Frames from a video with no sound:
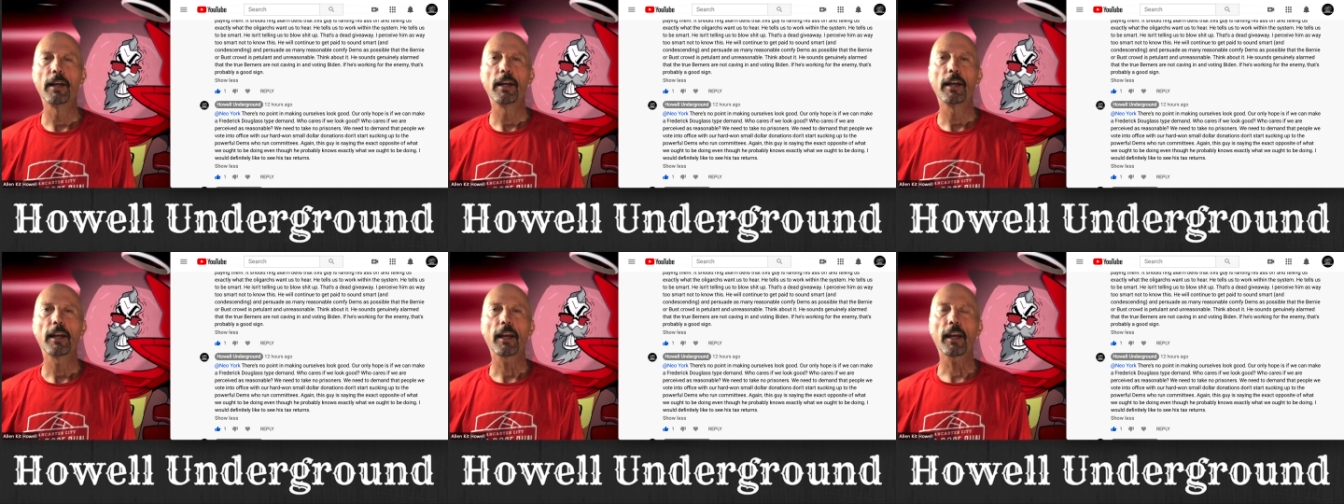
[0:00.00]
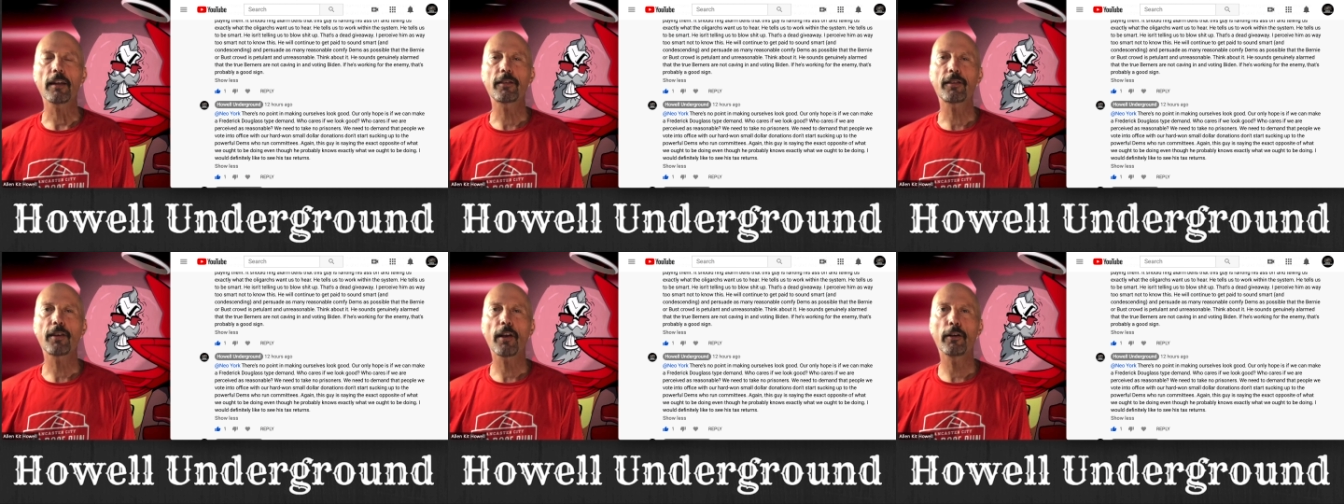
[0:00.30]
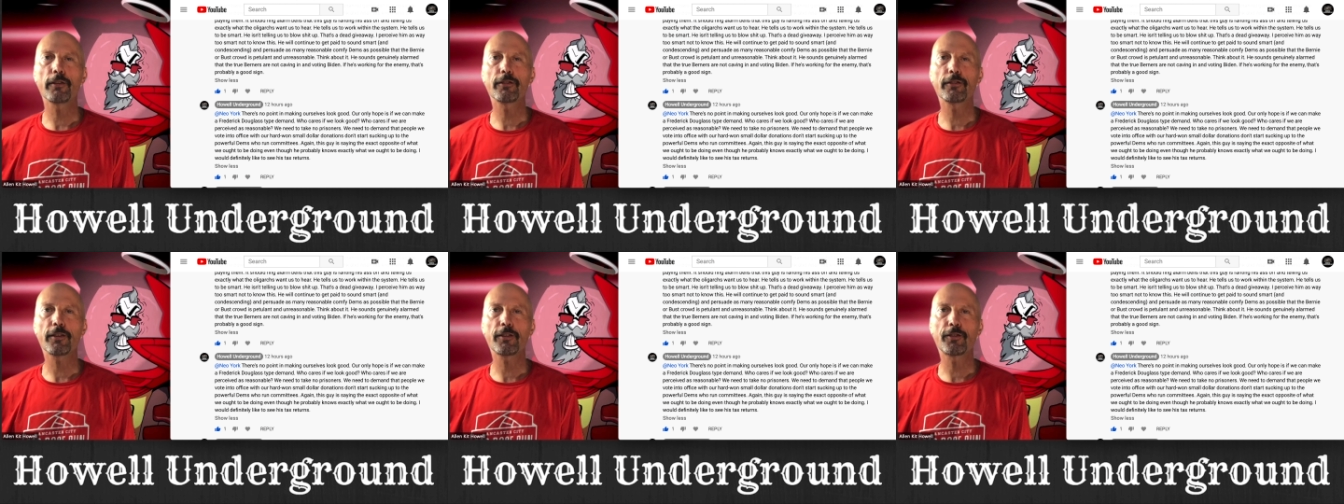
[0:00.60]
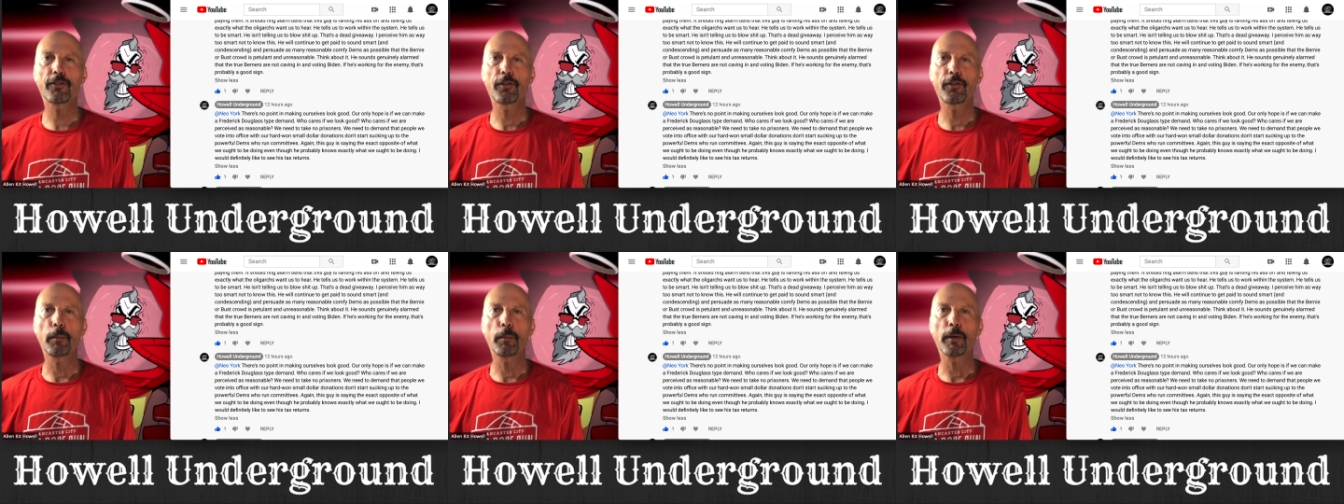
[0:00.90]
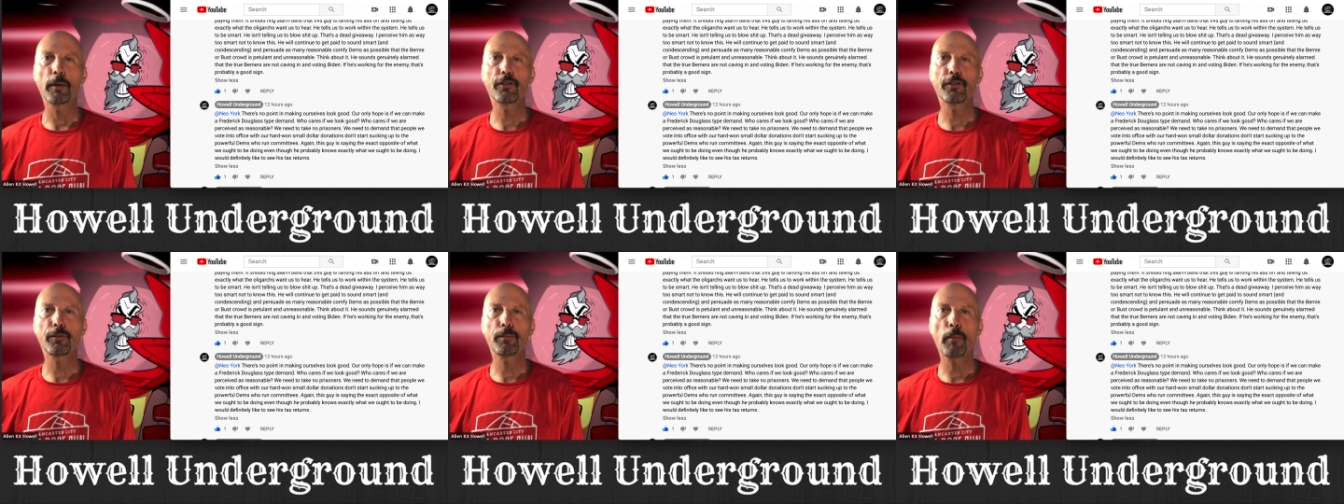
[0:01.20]
He tells us to
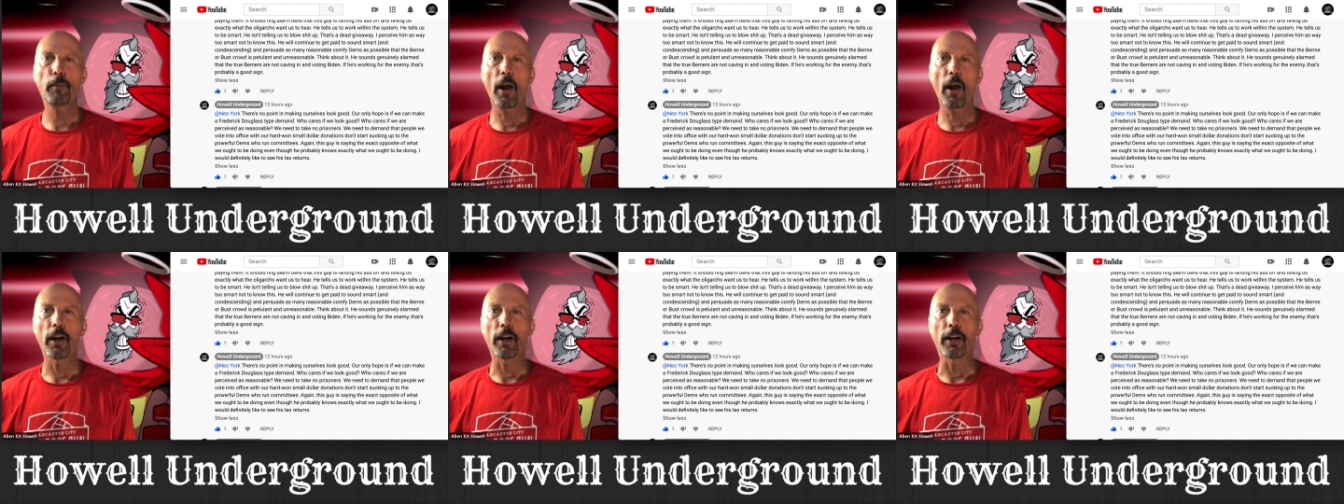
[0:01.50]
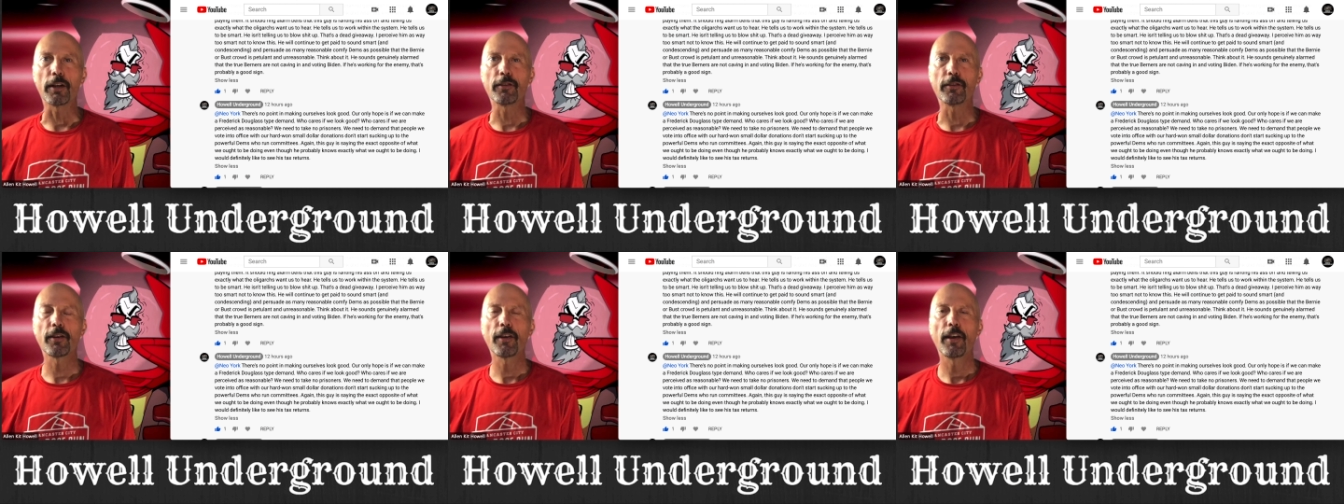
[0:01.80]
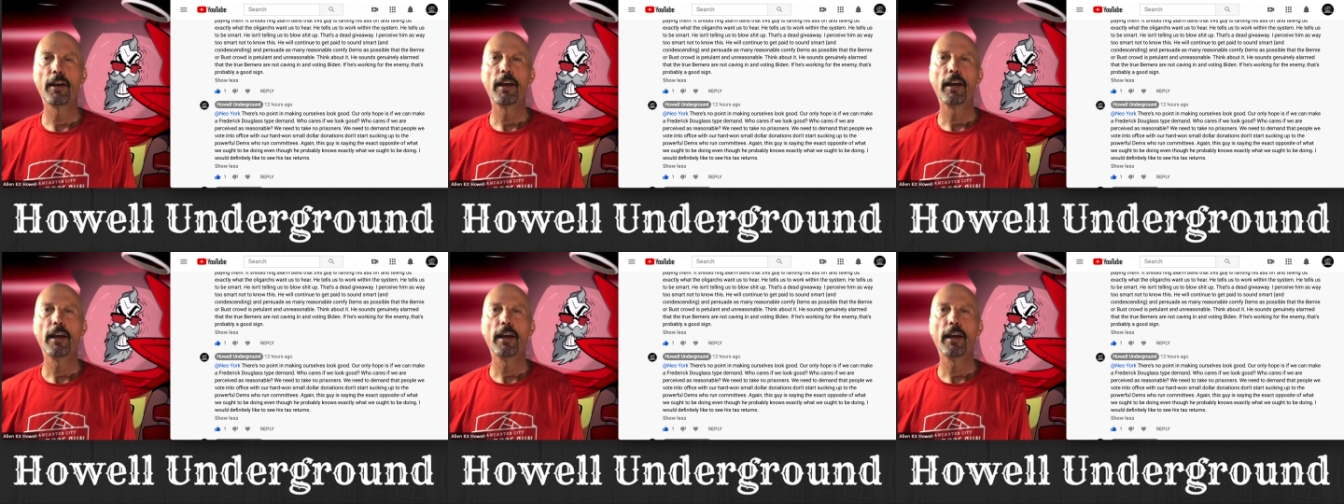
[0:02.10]
be smart.